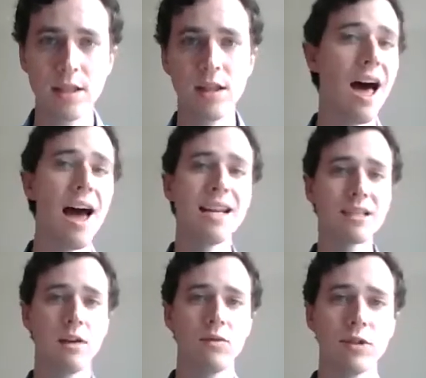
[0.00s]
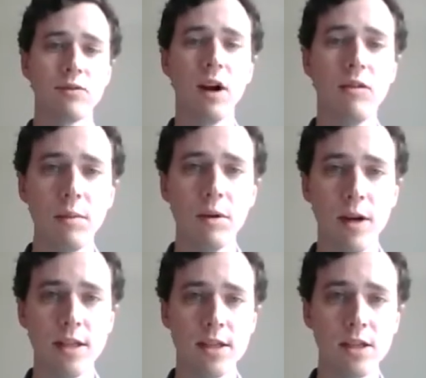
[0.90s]
to the highest levels of government,
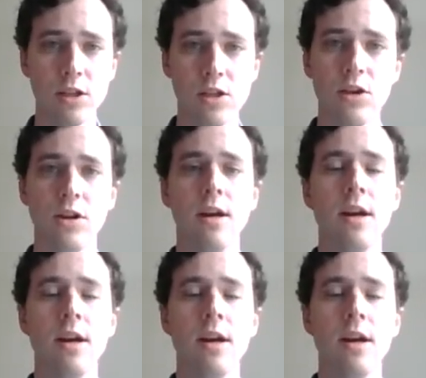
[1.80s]
raise this concern.